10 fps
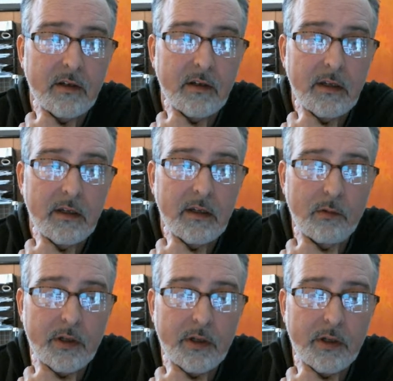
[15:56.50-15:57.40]
he
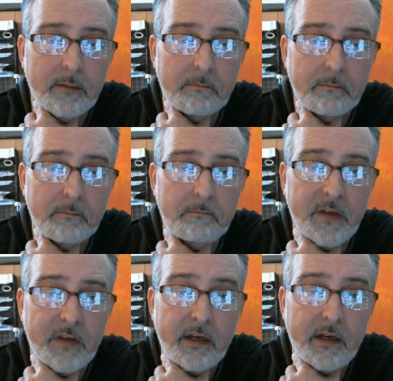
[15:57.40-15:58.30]
would um,
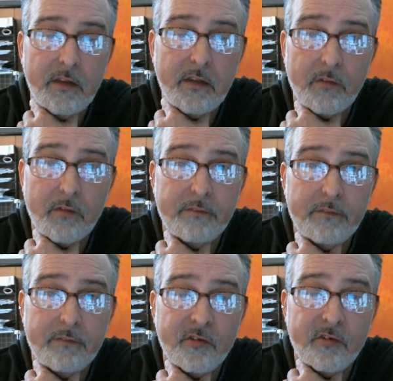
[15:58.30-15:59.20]
dedicate the very
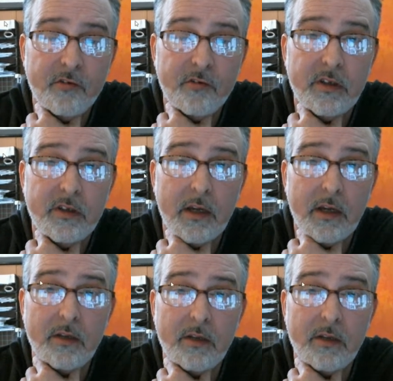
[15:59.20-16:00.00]
first issue to Tammy Lynn